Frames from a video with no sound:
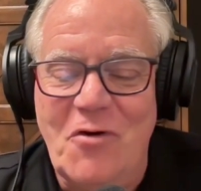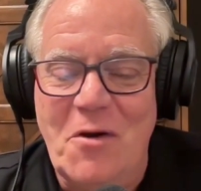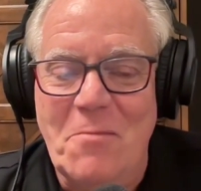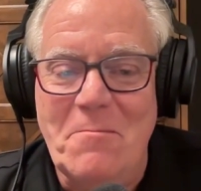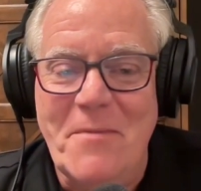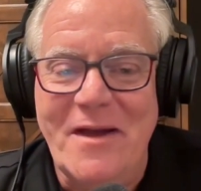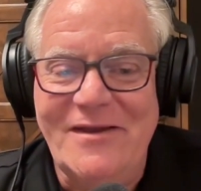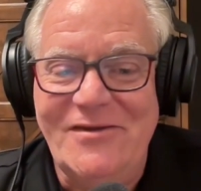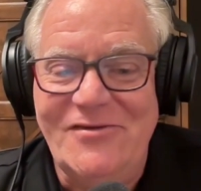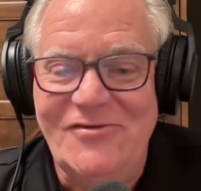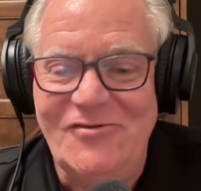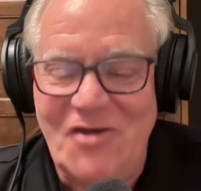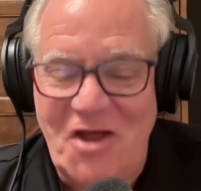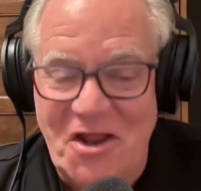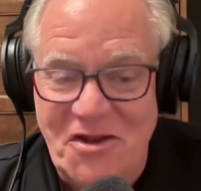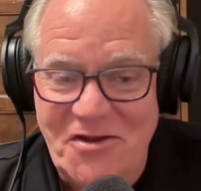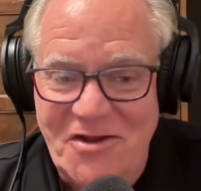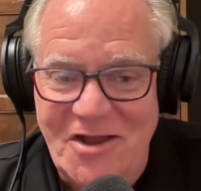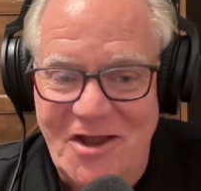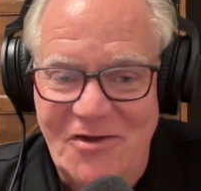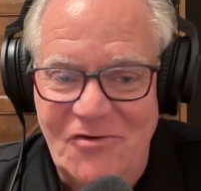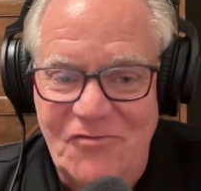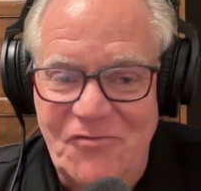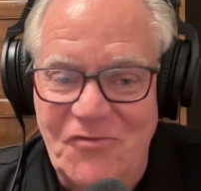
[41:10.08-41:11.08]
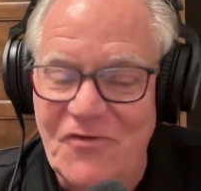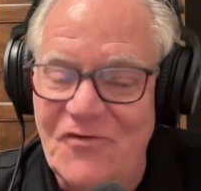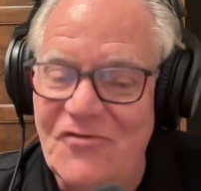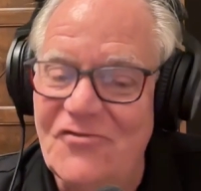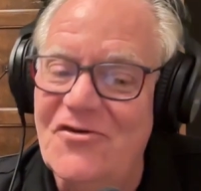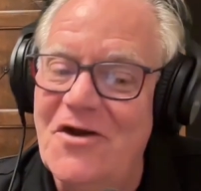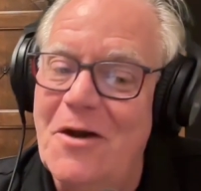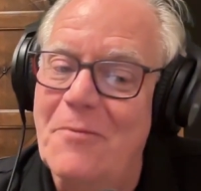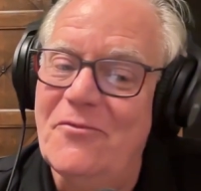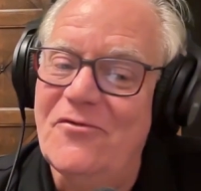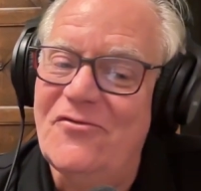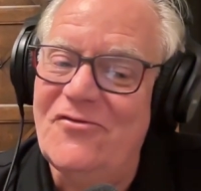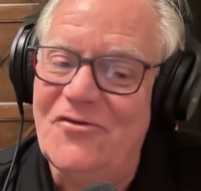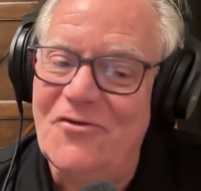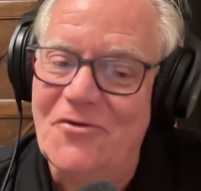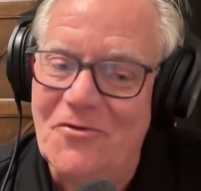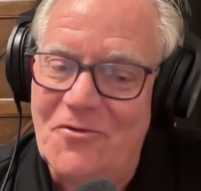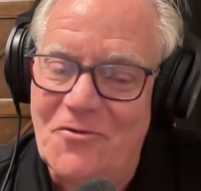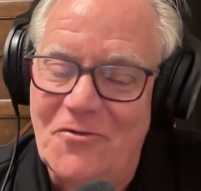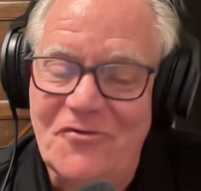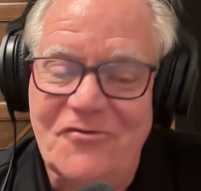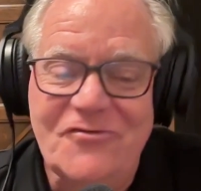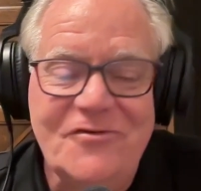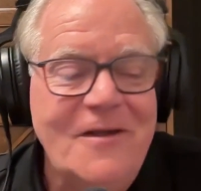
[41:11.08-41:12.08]
my son does for
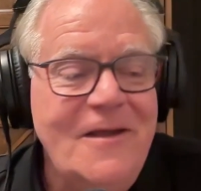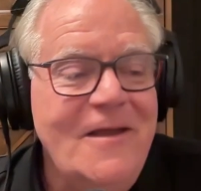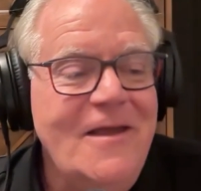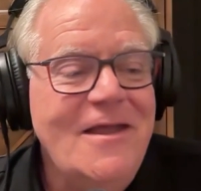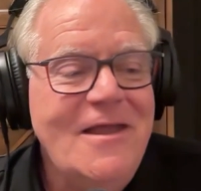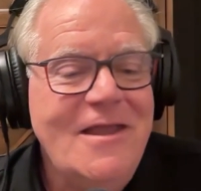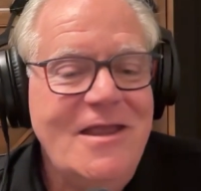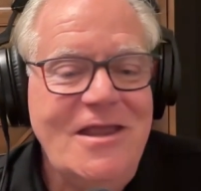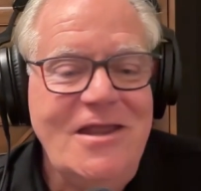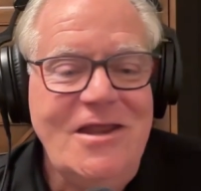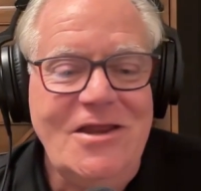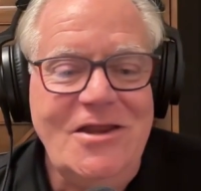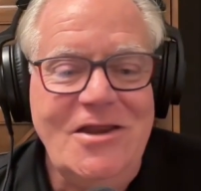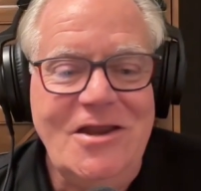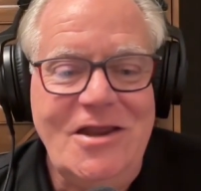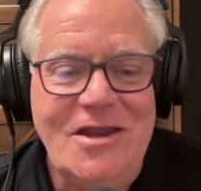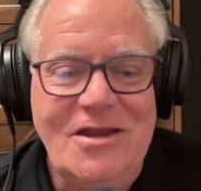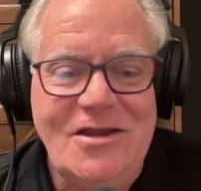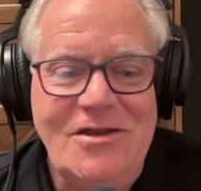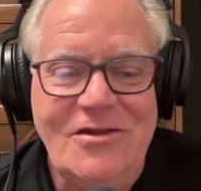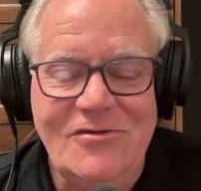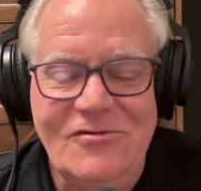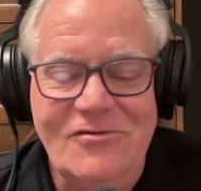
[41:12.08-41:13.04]
pharmaceuticals. He is